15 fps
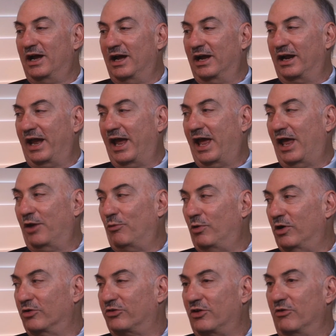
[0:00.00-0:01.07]
again,
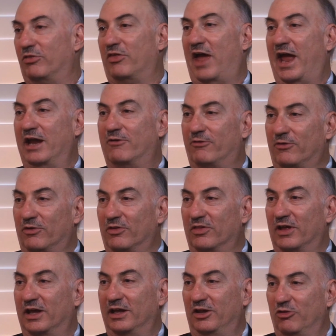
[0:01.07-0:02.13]
we're so thankful
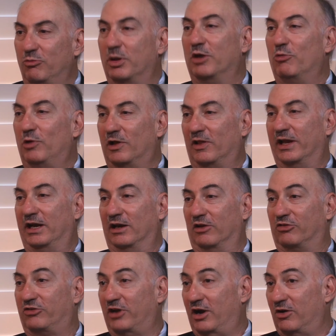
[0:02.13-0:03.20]
that you've been willing to
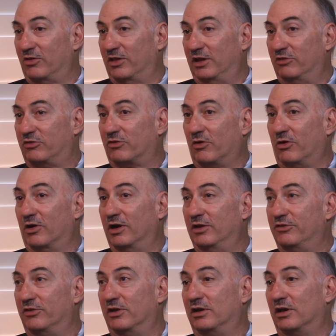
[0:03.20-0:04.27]
share these
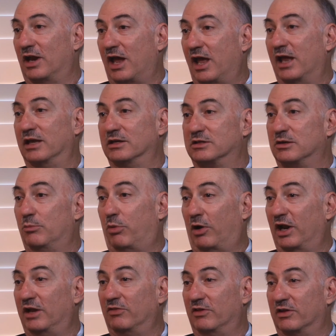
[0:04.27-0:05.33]
stories and to
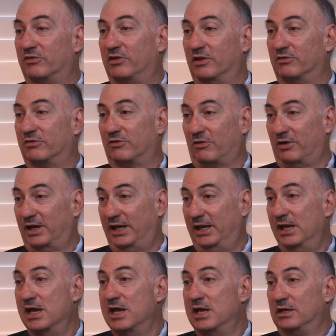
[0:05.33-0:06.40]
bring this
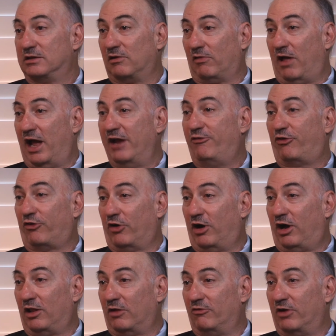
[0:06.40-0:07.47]
history to life for
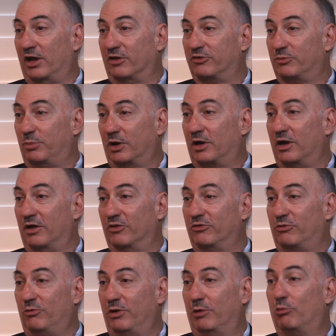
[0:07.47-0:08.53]
all of us,
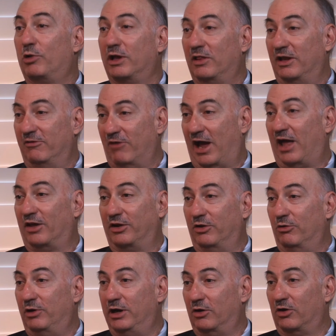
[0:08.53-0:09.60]
because we really
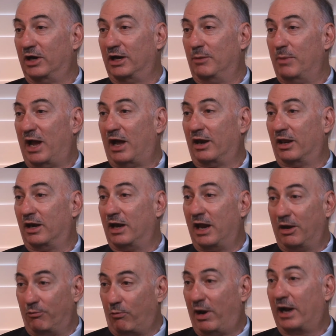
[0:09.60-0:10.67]
value hearing about it
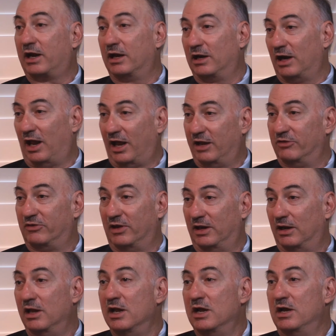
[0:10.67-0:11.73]
and
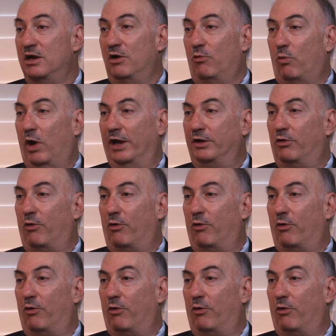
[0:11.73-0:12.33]
recognizing what